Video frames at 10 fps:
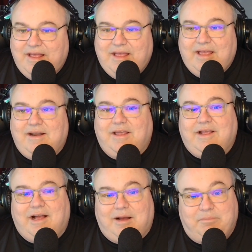and I
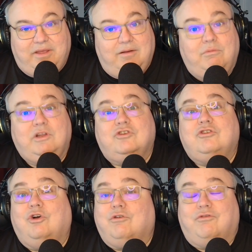copy it, which
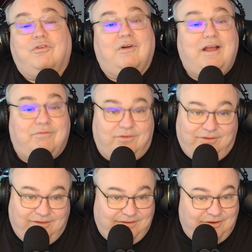took forever
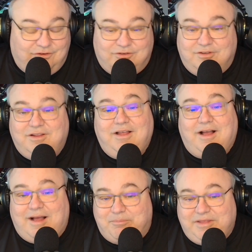to just
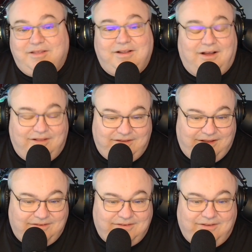copy the
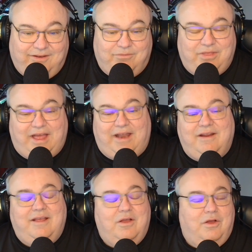contents of that.
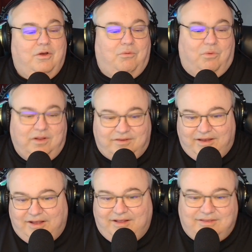Once I
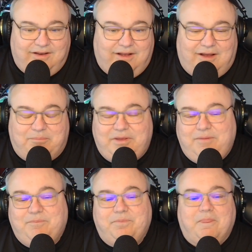got the copy,
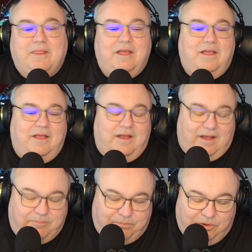
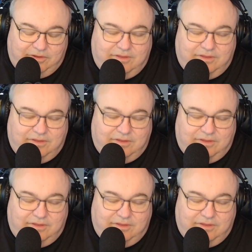I put